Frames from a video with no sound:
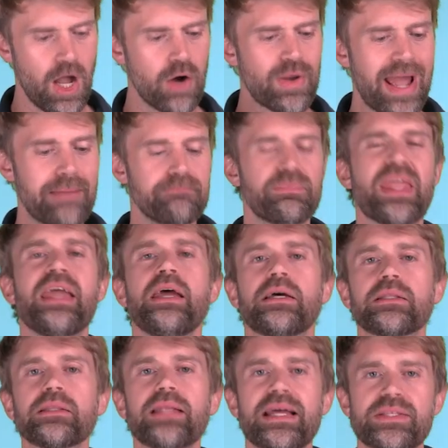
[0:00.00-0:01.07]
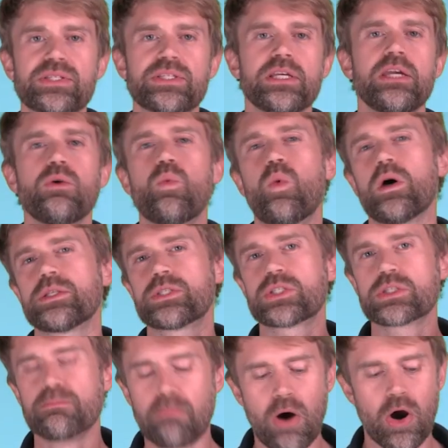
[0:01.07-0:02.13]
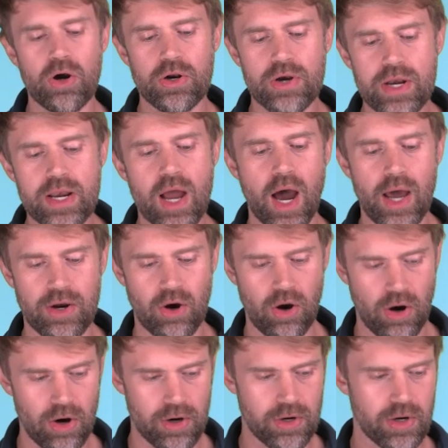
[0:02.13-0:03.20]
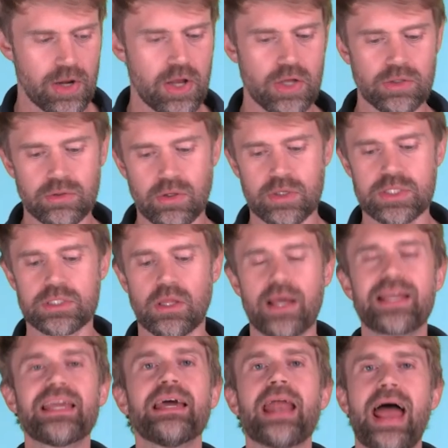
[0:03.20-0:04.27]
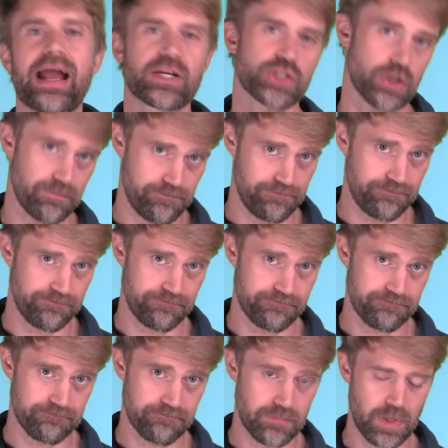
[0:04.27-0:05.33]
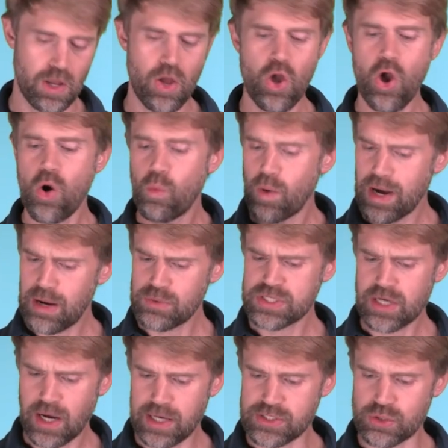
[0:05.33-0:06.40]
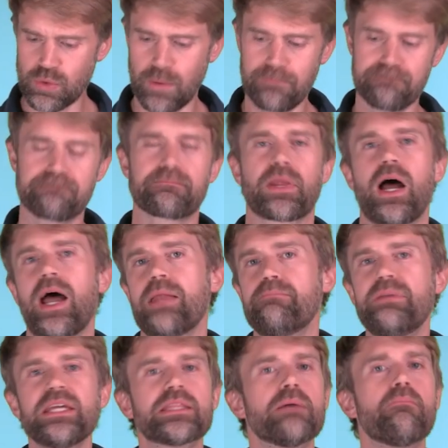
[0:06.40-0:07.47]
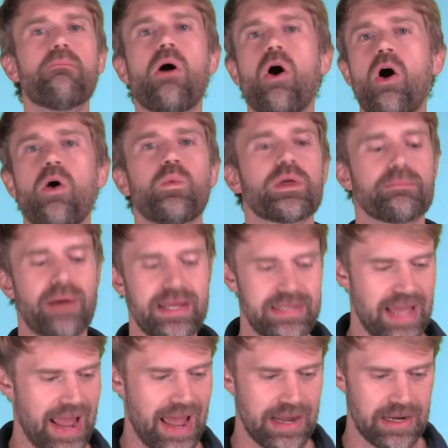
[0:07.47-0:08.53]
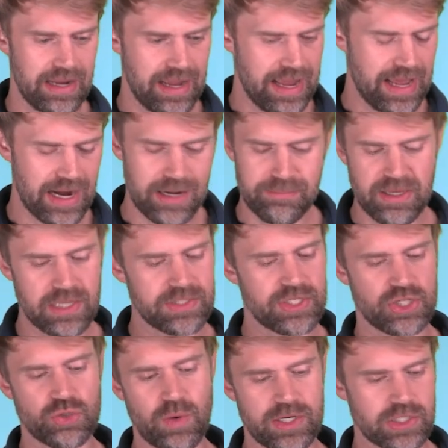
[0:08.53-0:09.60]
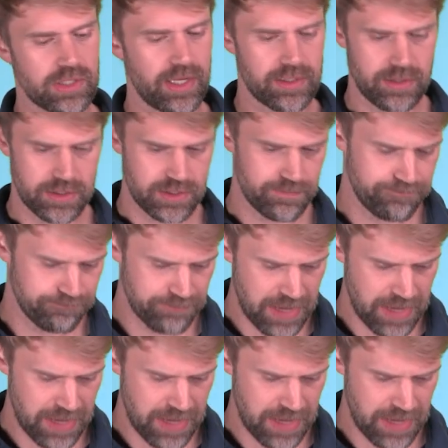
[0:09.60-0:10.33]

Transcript: Okay, let's see what smarter, not harder looks like in action. When I was in high school, I'd be at the mall with my dad, and I'd be in a situation like this.